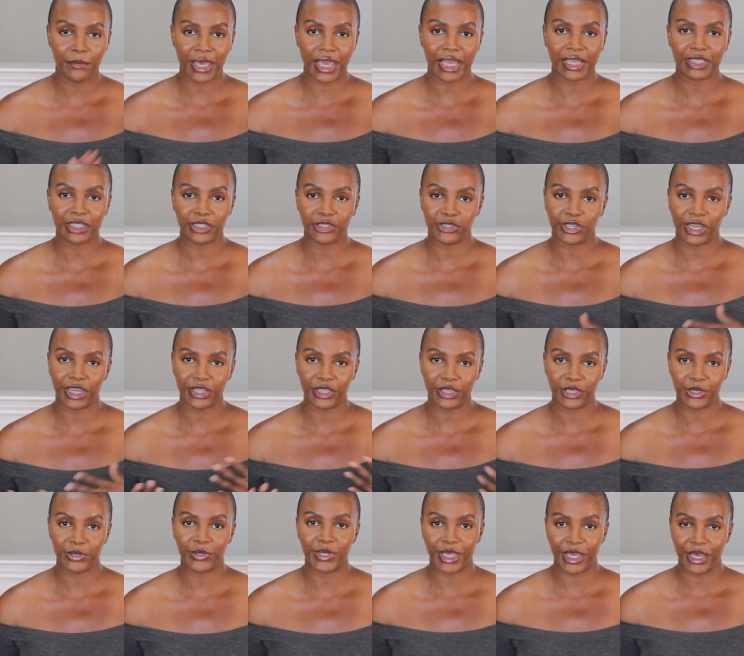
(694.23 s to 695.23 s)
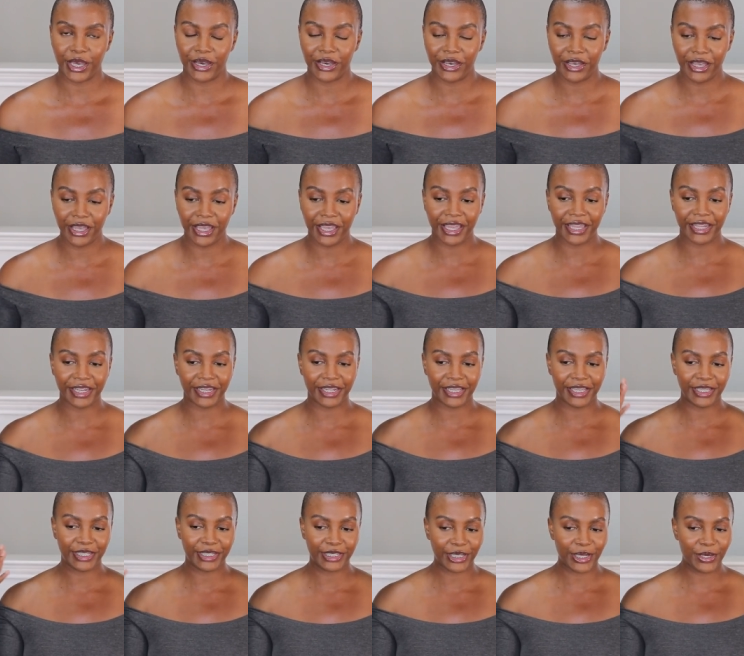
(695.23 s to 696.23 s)
back to try the unit on.
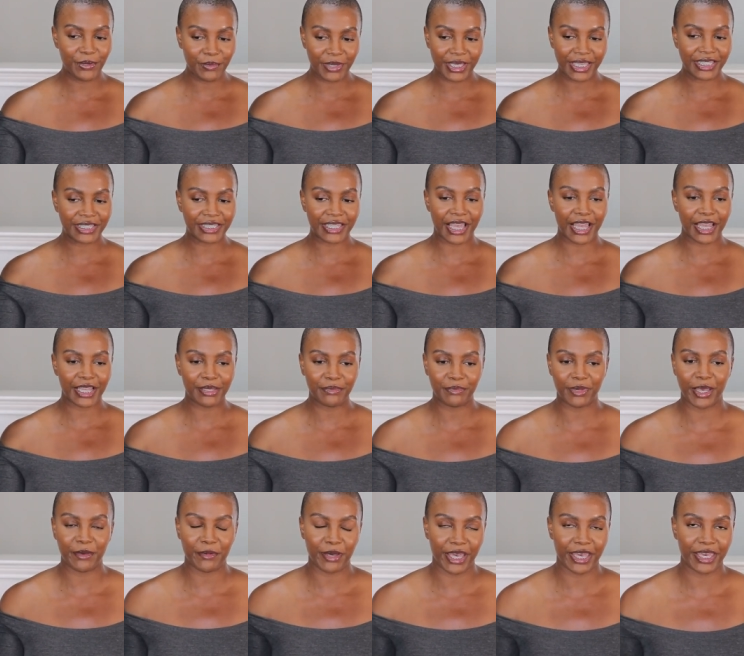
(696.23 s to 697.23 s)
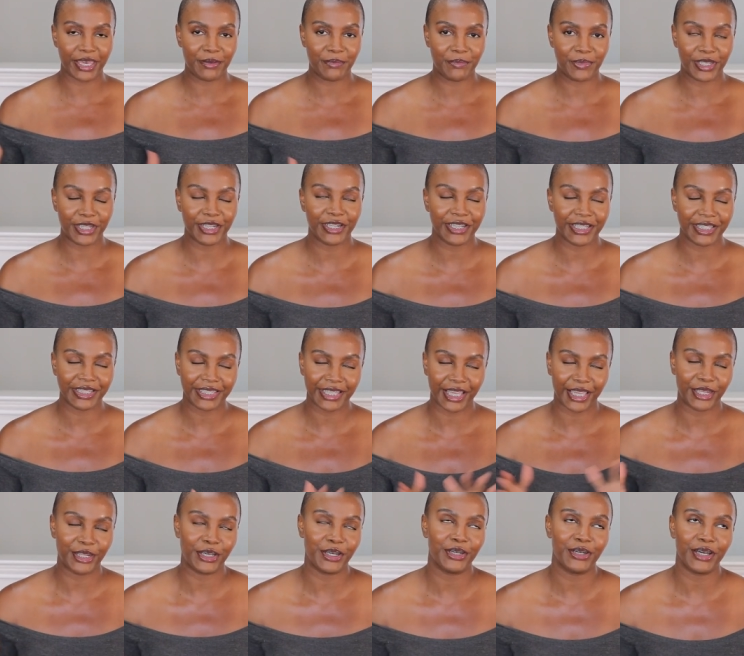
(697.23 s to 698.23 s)
Don't be shocked by my appearance.
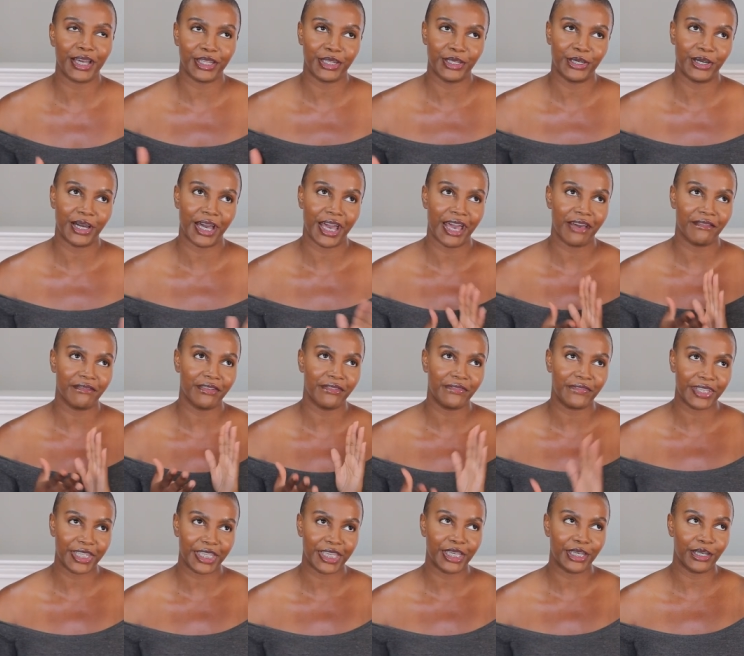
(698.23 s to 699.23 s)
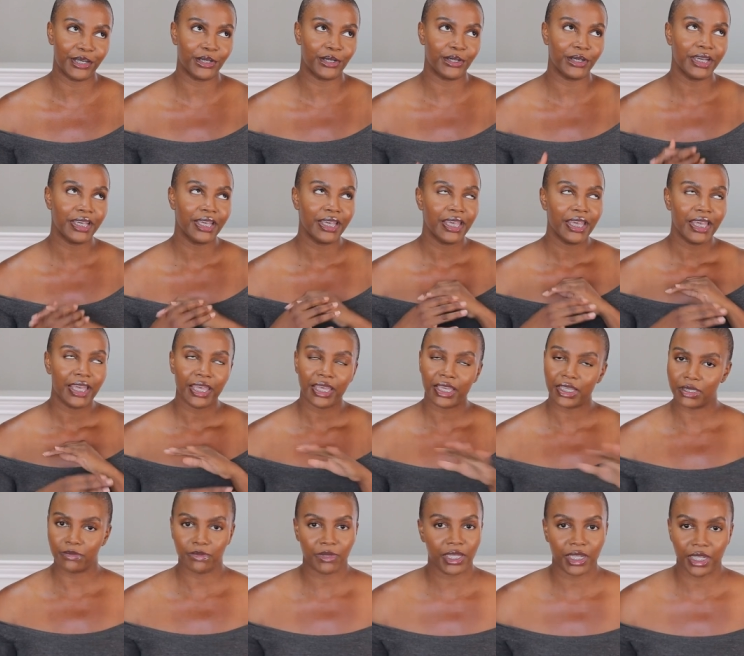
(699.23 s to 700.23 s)
I know, I know I have a video
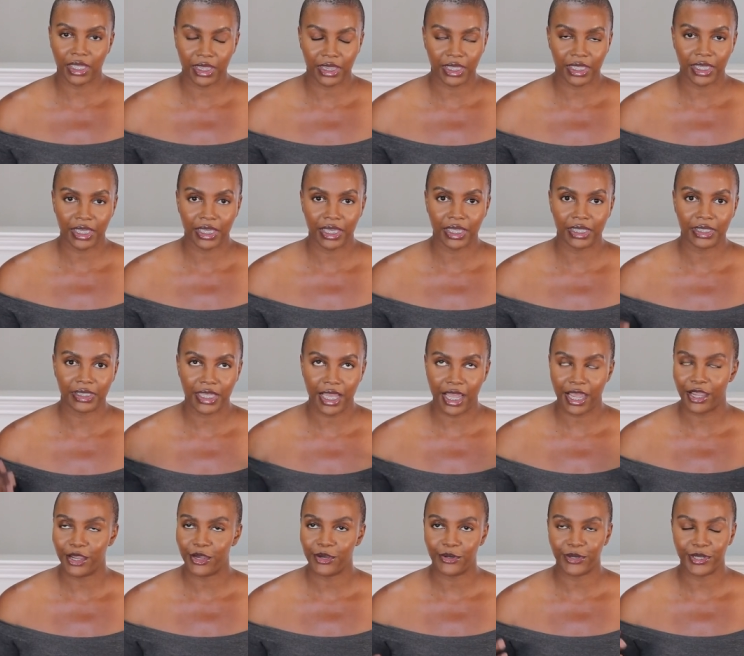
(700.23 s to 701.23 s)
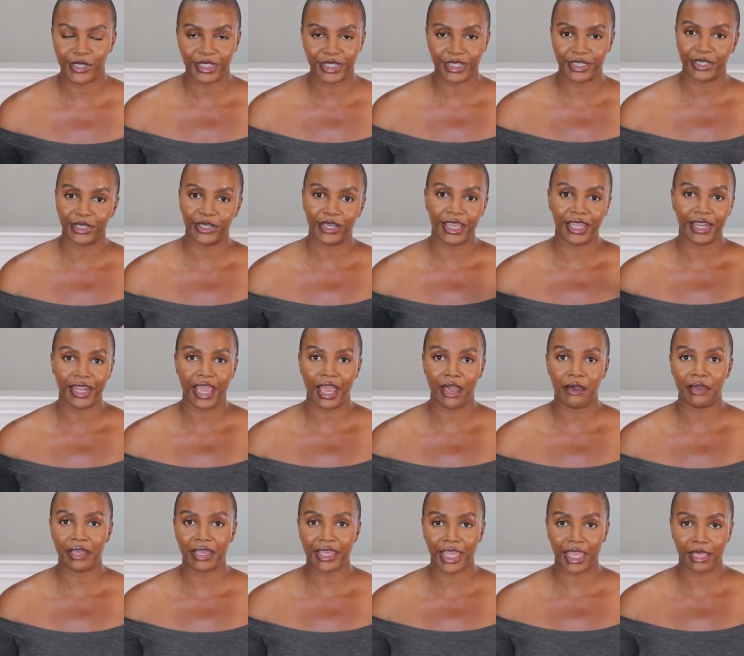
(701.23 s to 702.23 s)
explaining the entire ordeal and
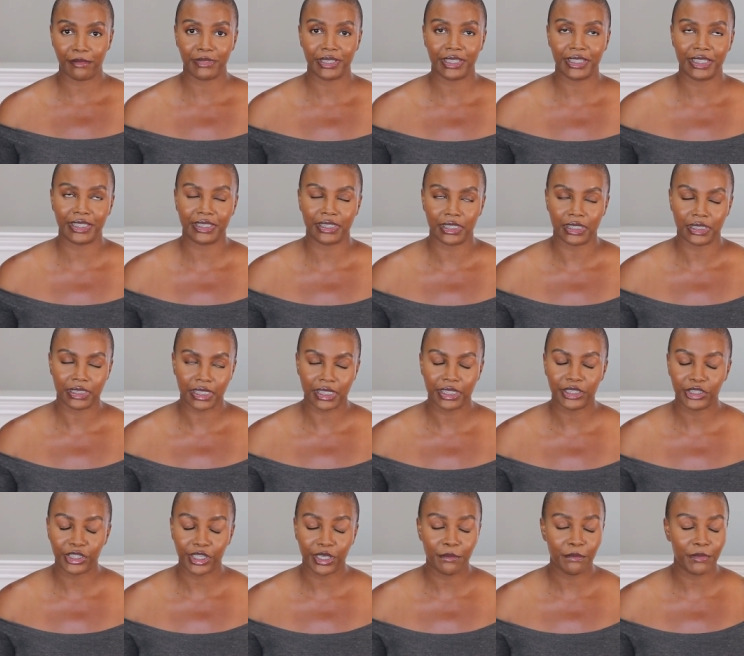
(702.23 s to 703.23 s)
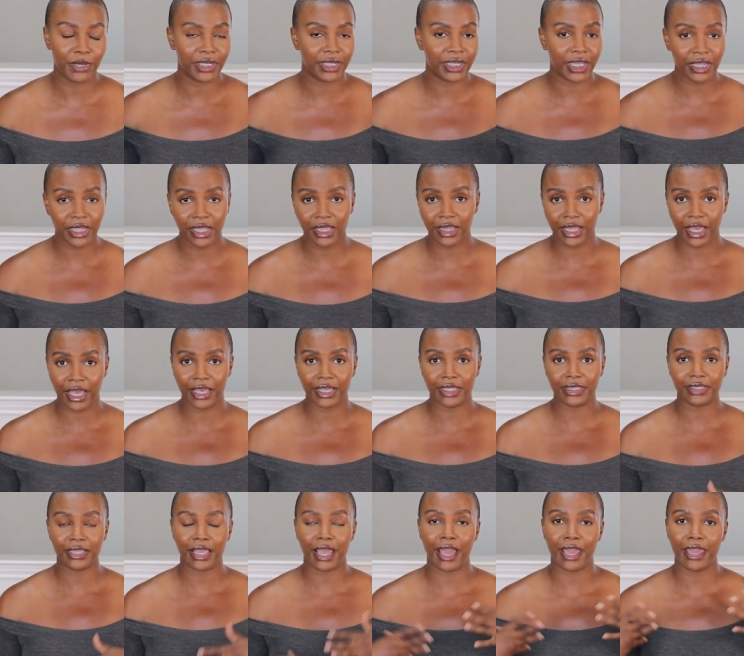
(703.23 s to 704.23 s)
how I came to this decision. But
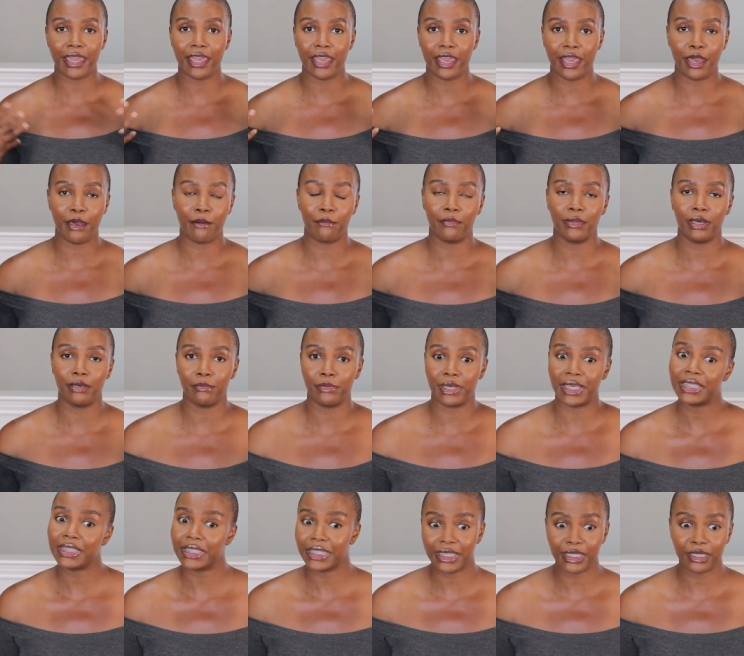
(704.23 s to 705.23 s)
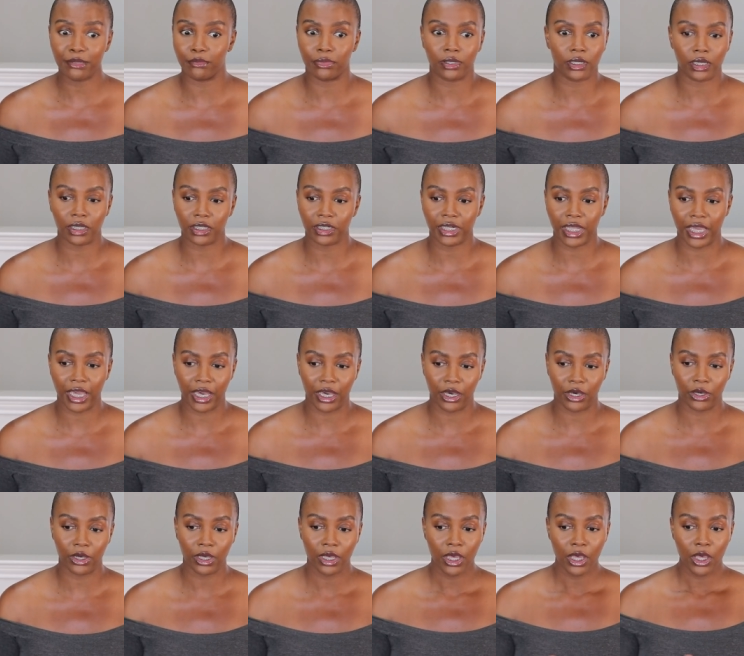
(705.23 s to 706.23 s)
nonetheless, I am basically bald
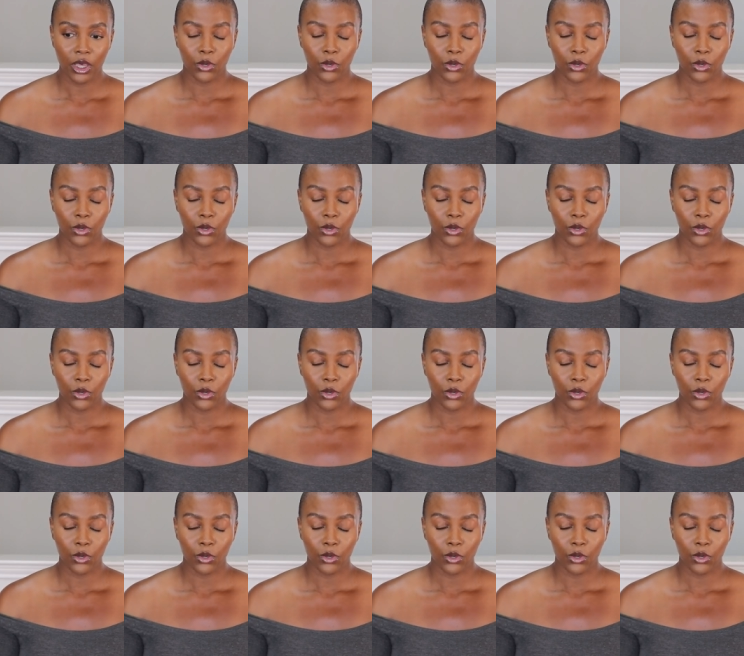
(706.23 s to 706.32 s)
now